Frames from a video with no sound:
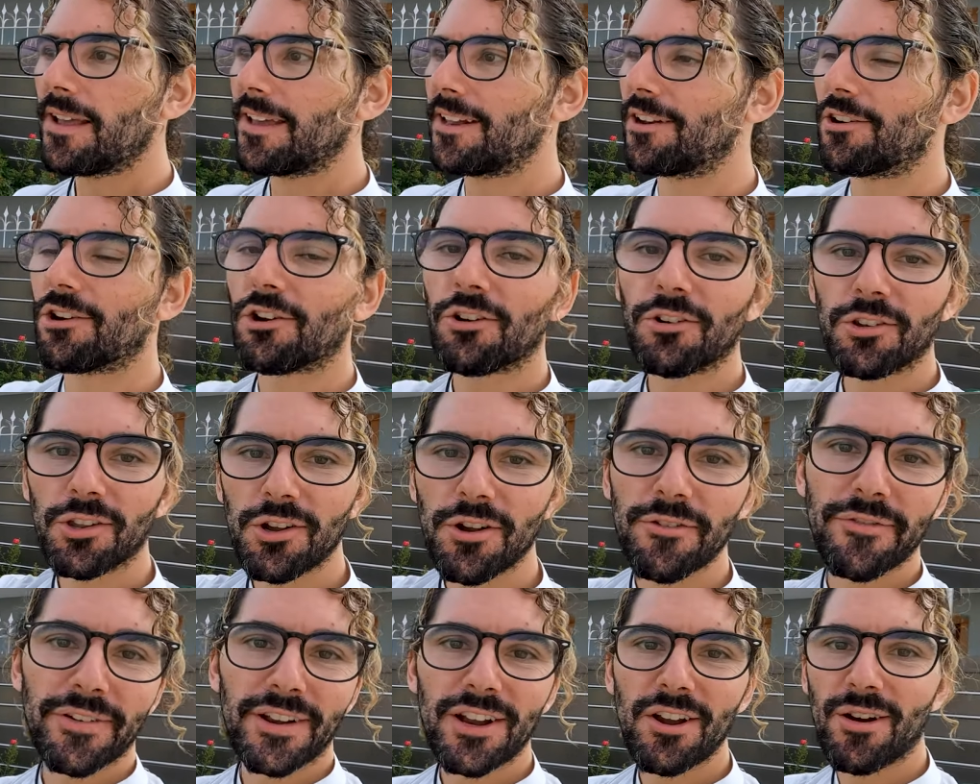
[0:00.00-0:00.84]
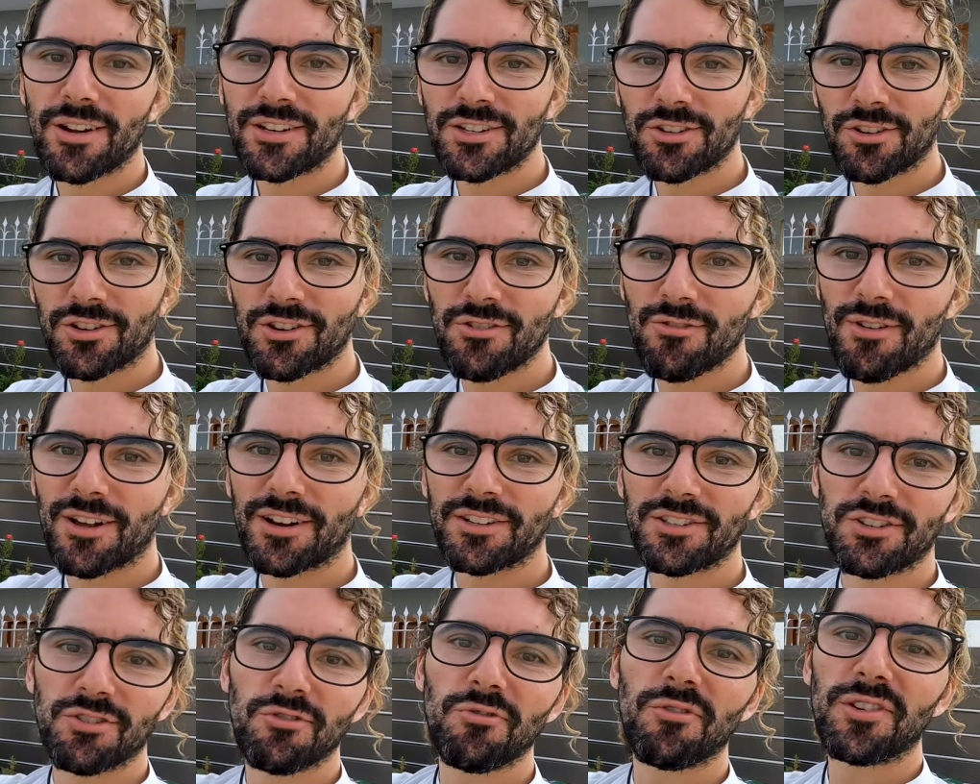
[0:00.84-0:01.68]
In an earlier video, I took you
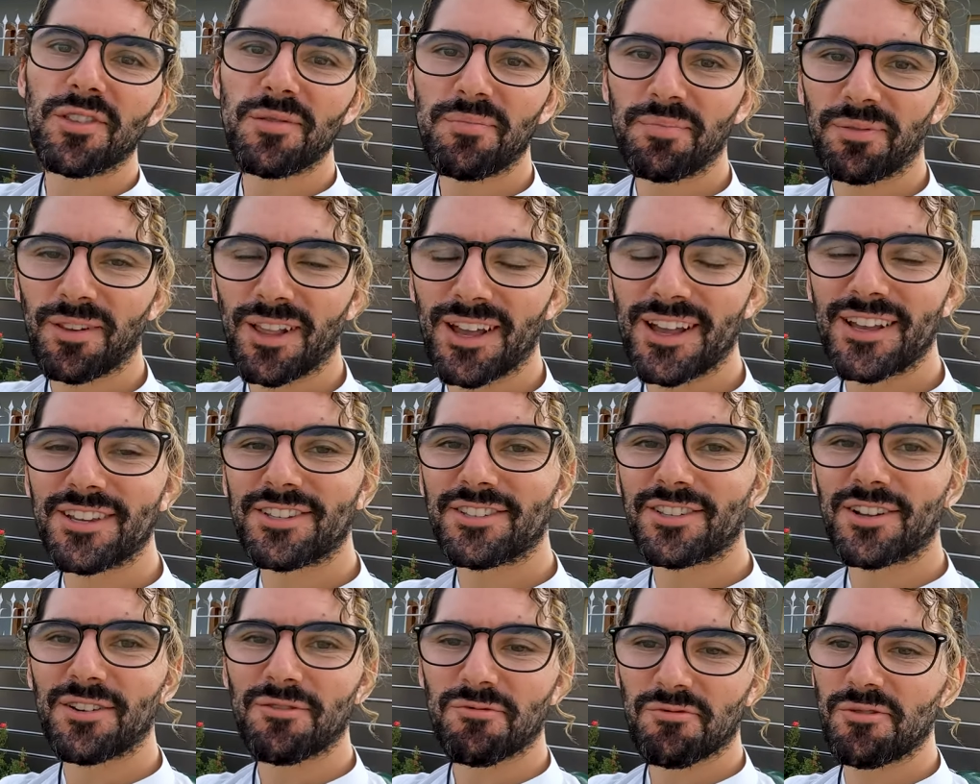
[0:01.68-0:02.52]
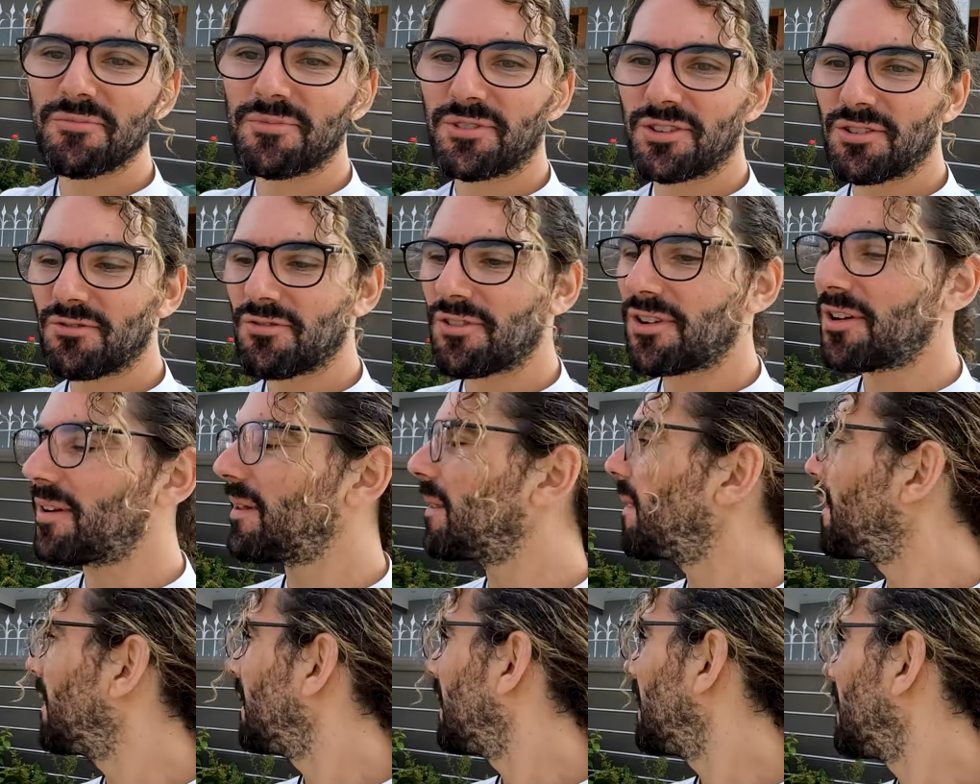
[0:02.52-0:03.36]
on a tour of the place and a room tour.